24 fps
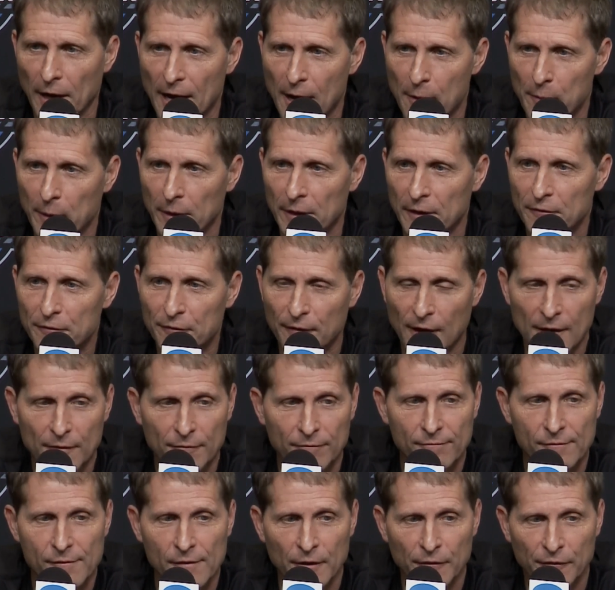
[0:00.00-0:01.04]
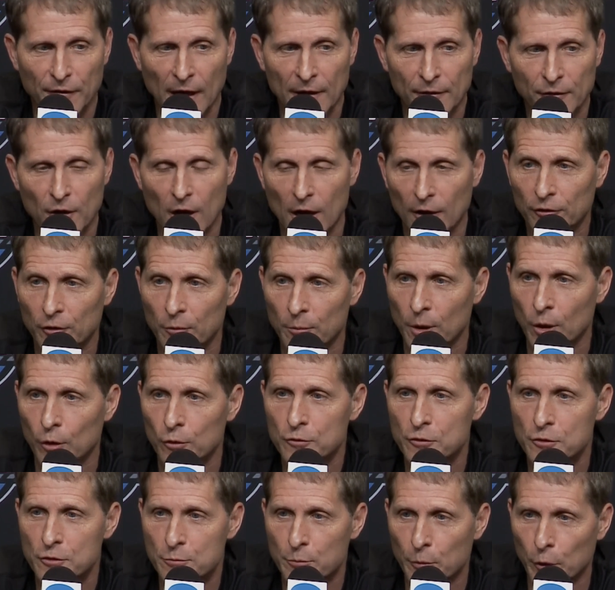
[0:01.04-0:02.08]
I mean, if I, if I talked to
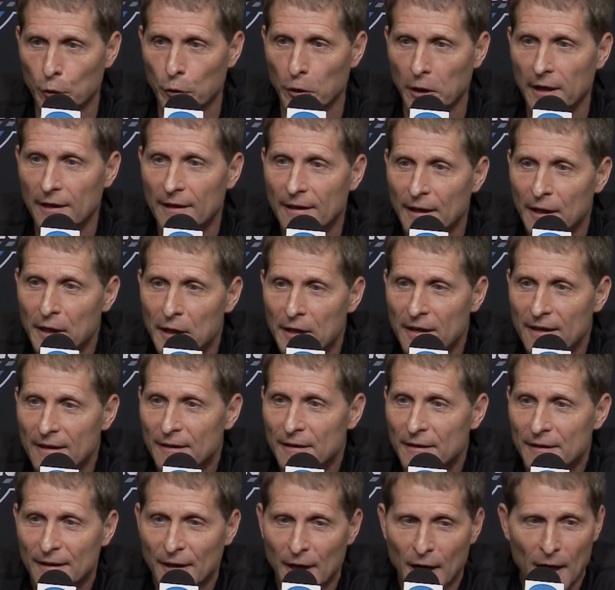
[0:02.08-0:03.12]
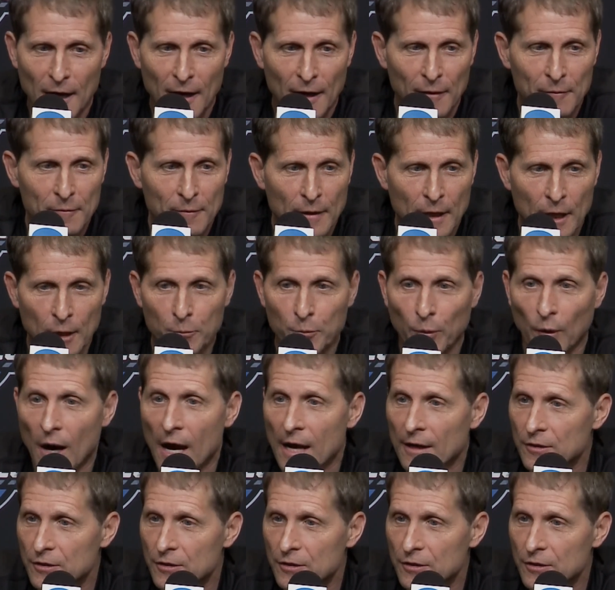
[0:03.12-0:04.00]
Moses Moody, uh, he'd probably